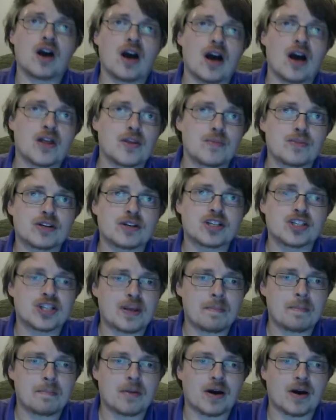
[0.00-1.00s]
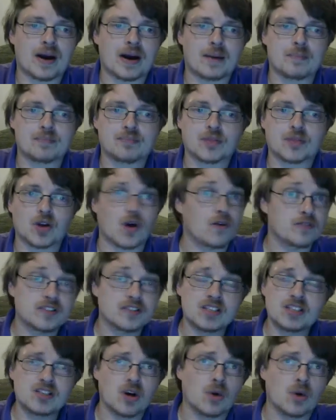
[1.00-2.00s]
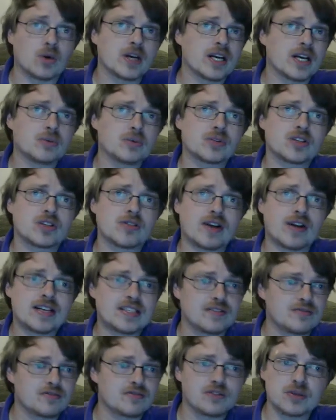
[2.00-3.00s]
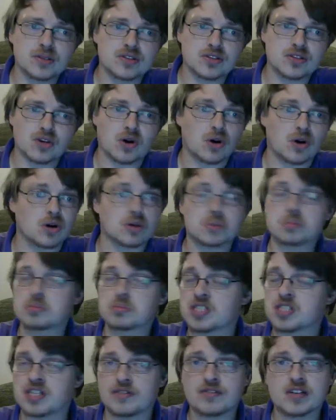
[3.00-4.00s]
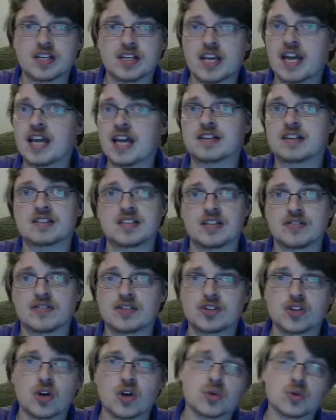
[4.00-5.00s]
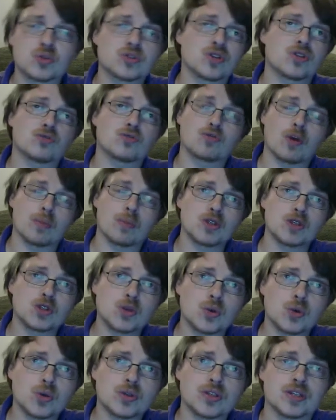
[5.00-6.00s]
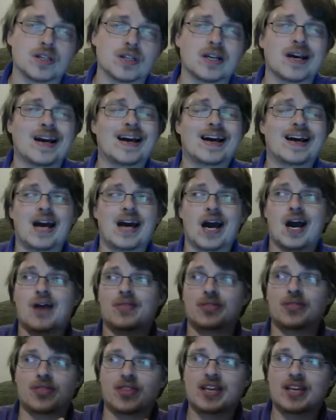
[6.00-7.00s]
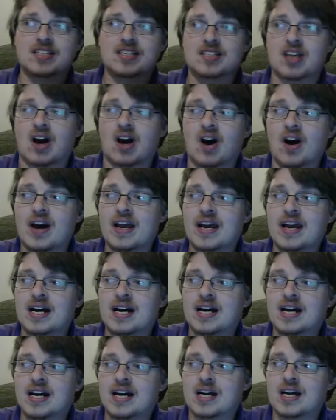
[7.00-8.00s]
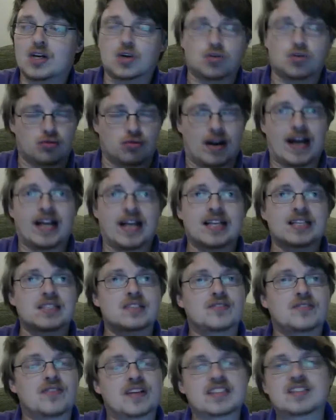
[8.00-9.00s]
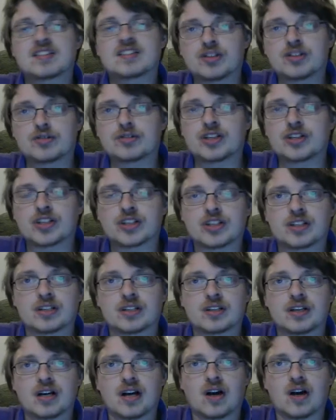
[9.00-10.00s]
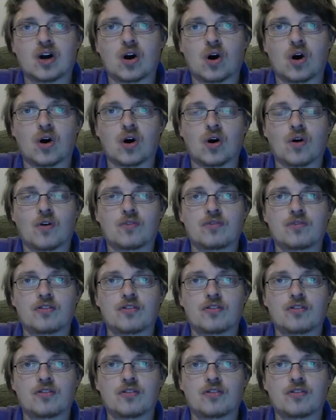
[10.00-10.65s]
the British Empire. Obviously, Tolkien was a great influence on Stephen King, Stephen Donaldson, Robert Jordan, the entire grand fantasy tradition of